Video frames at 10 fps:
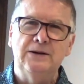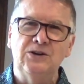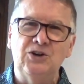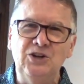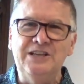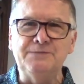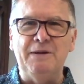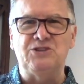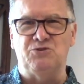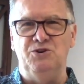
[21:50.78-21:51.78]
Could this
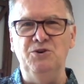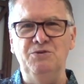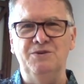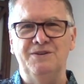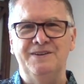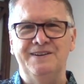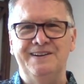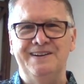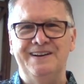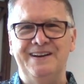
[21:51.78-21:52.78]
be true?
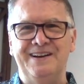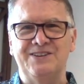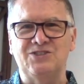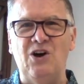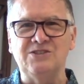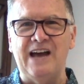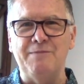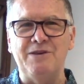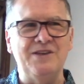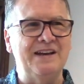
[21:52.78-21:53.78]
Saul's got
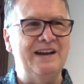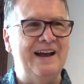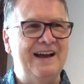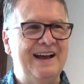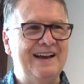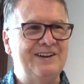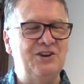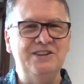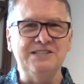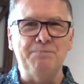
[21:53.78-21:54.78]
to be thinking,
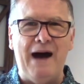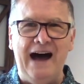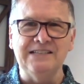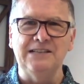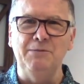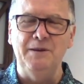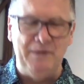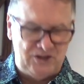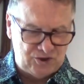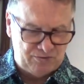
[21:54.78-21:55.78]
could this possibly
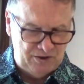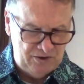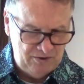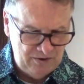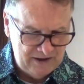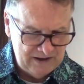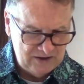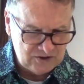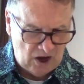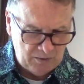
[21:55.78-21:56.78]
be true?
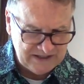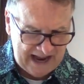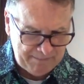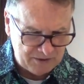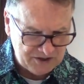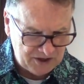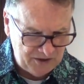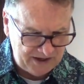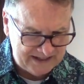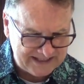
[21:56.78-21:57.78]
Saul was not
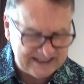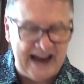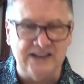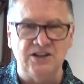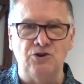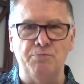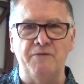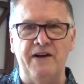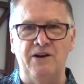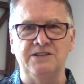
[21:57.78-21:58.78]
persecuting a sect, a group
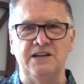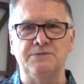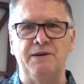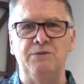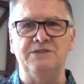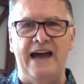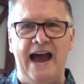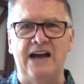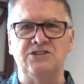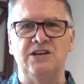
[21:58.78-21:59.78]
of heretics, but he was
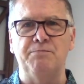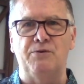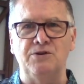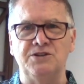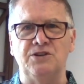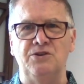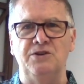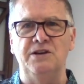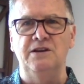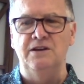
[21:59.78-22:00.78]
actually
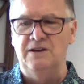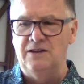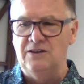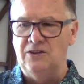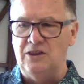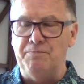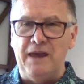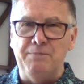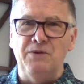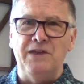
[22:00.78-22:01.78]
persecuting the
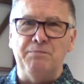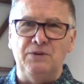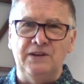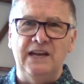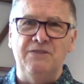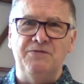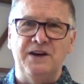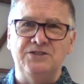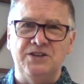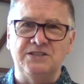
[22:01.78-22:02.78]
people that believed
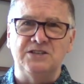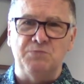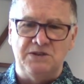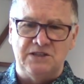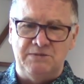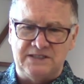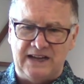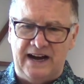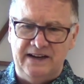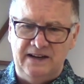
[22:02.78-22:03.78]
that Jesus was the
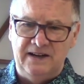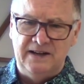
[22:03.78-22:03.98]
Messiah.